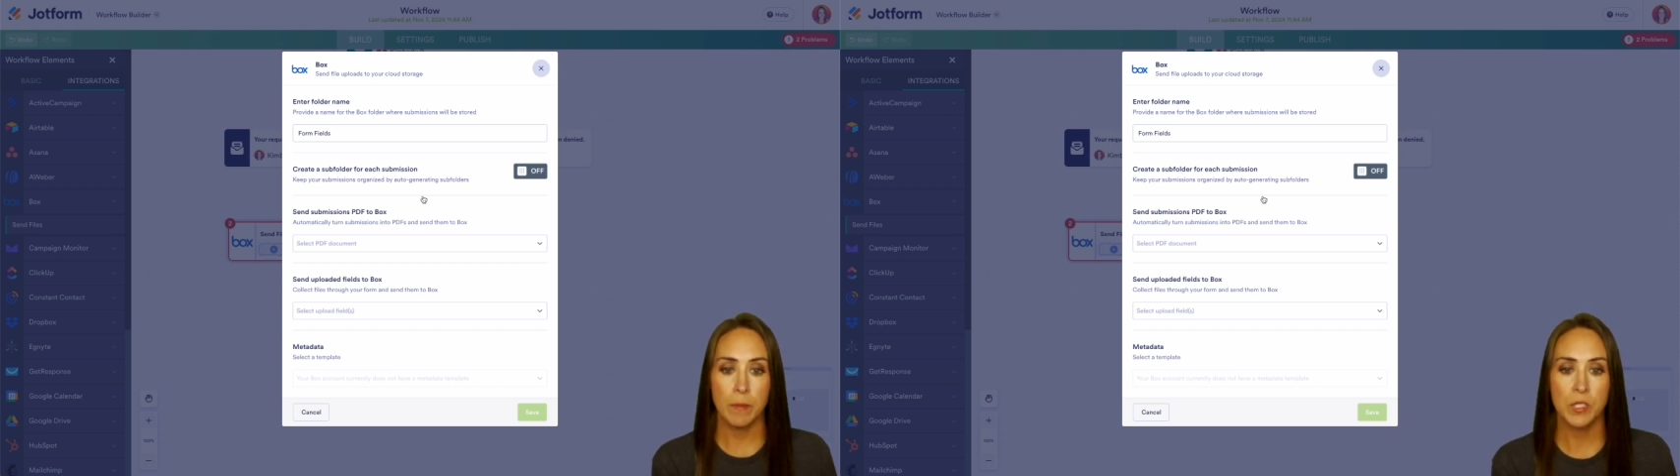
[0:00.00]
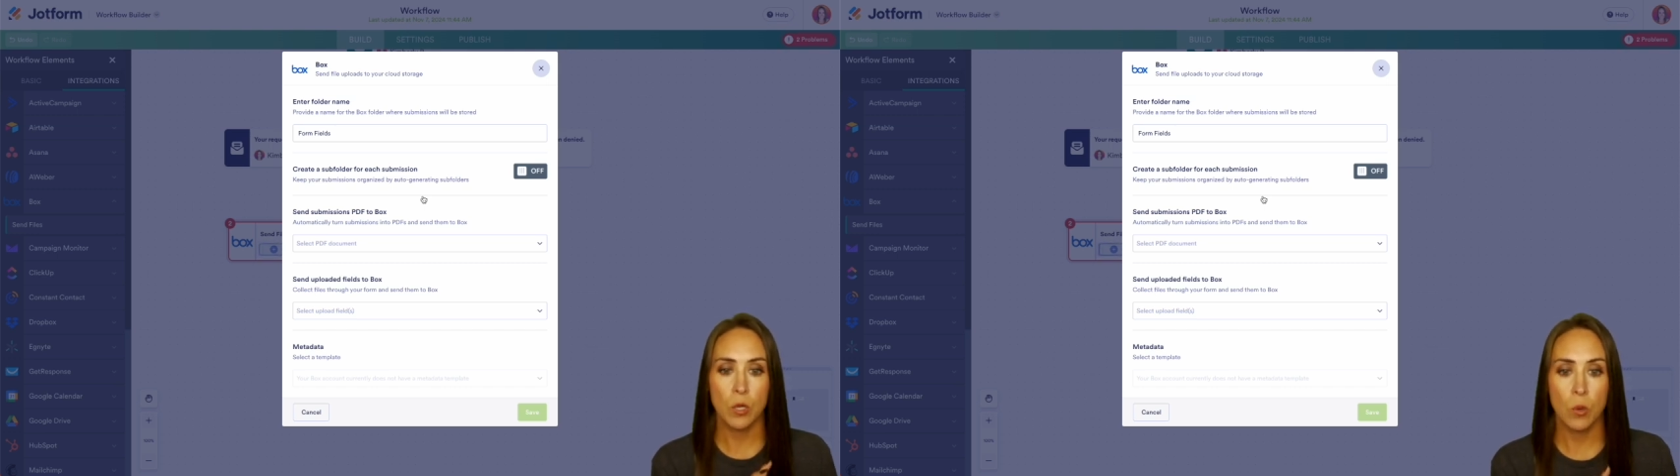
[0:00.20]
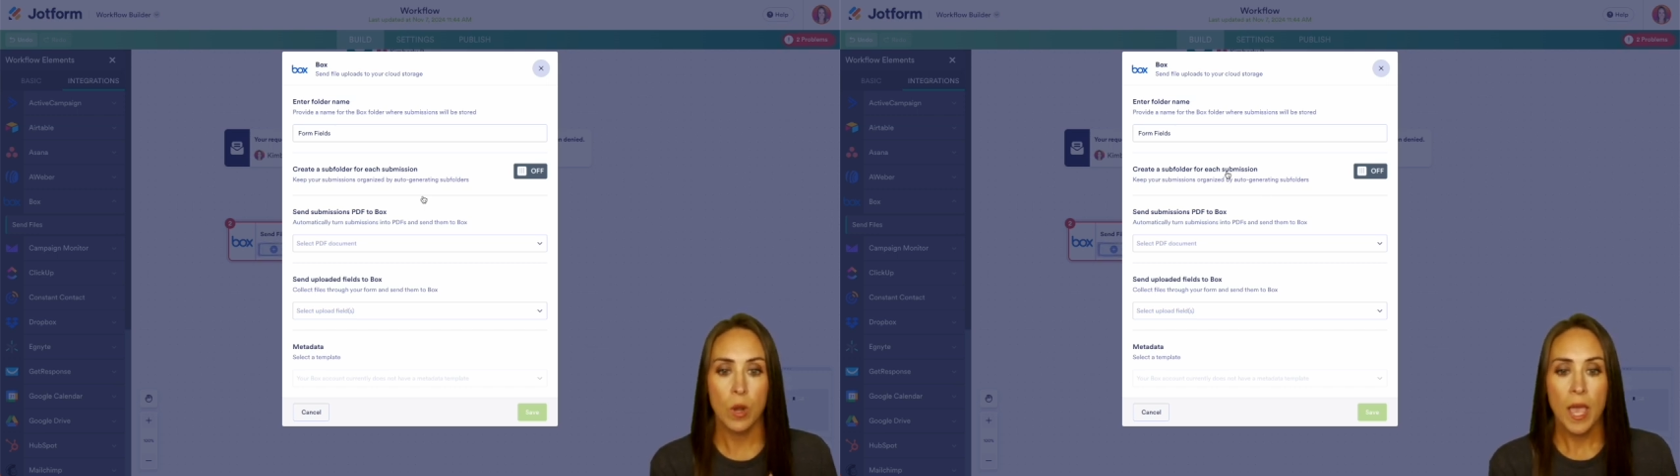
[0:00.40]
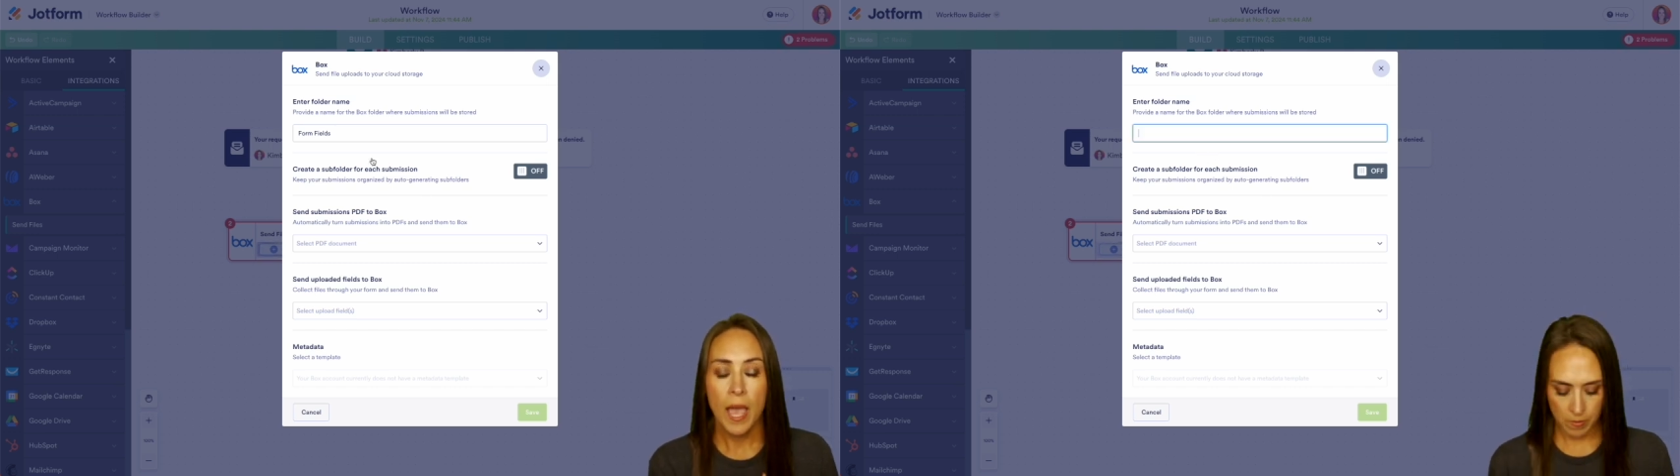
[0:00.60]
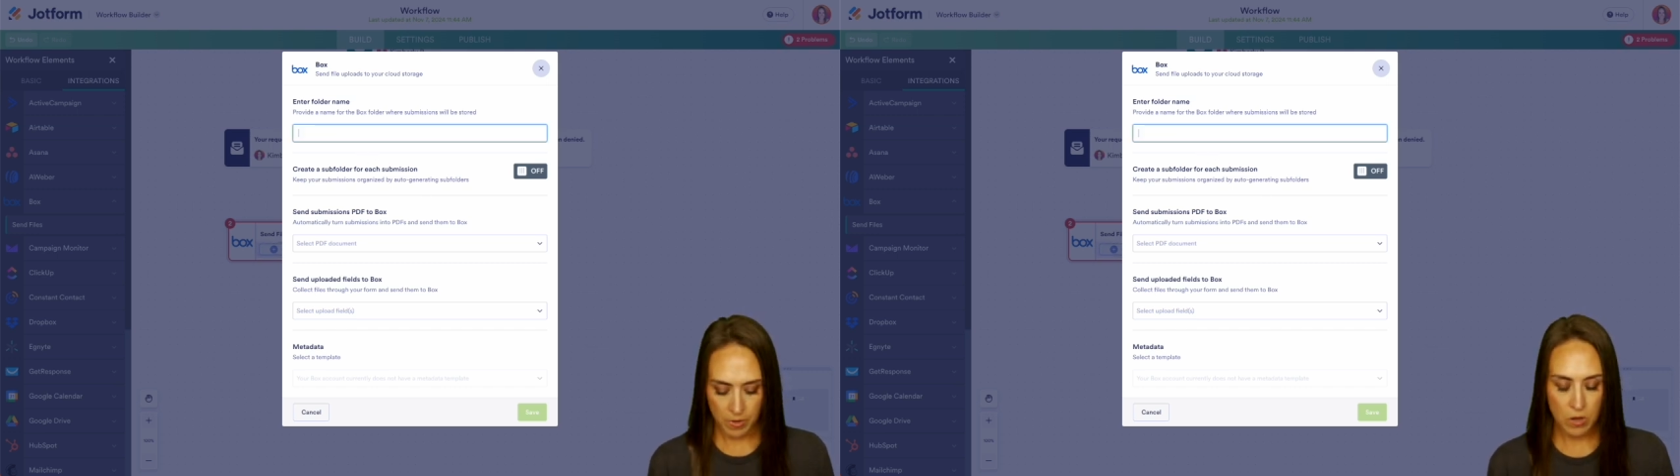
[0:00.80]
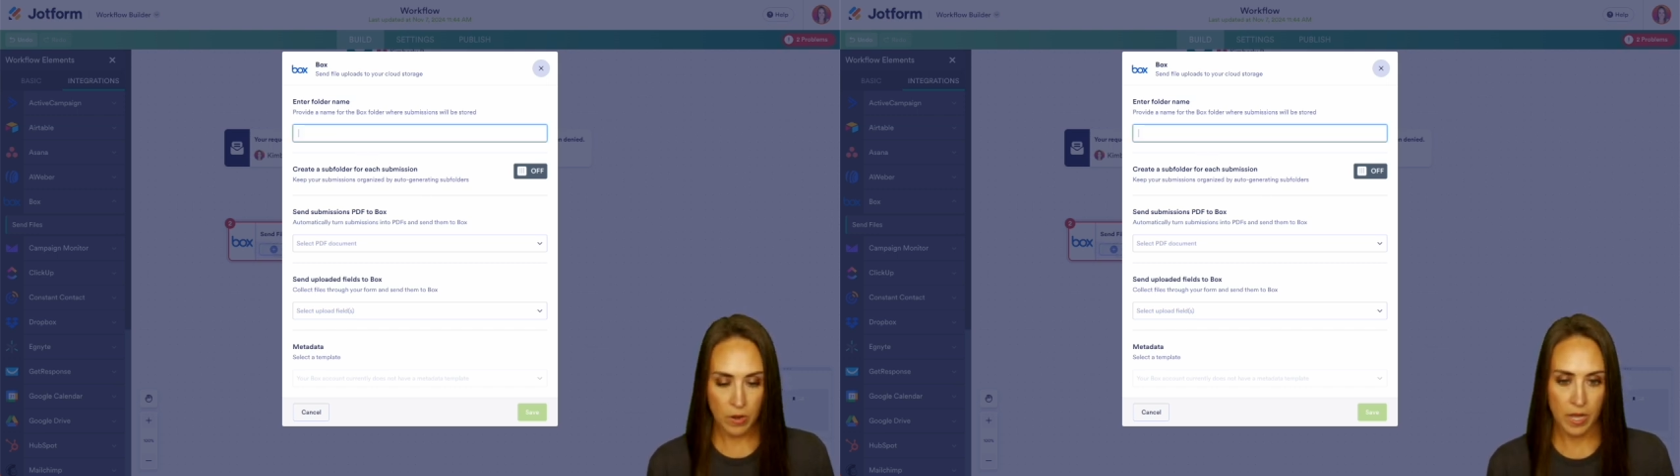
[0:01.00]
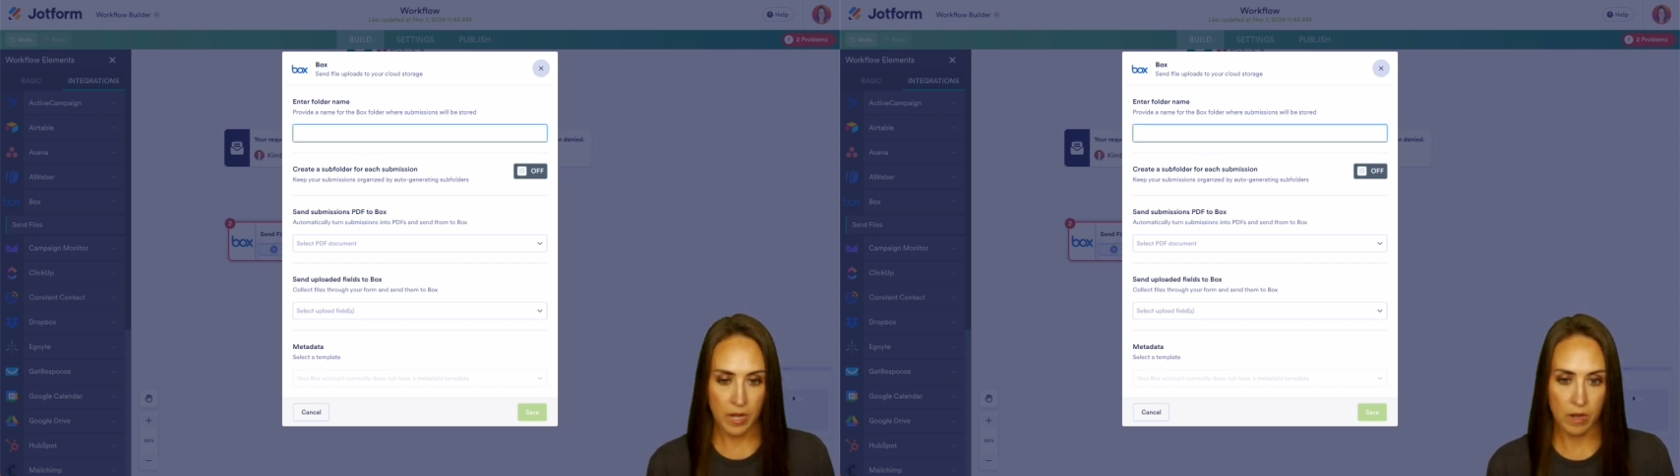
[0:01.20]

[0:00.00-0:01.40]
So I'm gonna go ahead